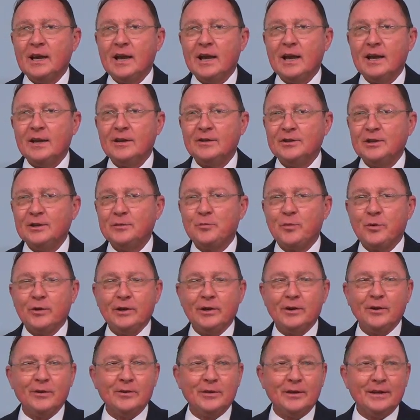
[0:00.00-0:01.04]
and she's
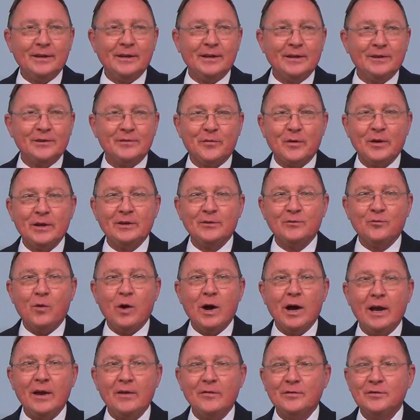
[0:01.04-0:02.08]
prettier than his friends'
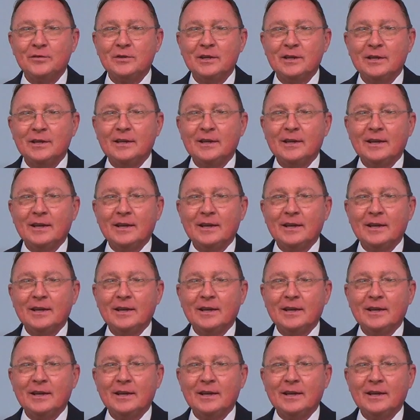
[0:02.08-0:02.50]
wives,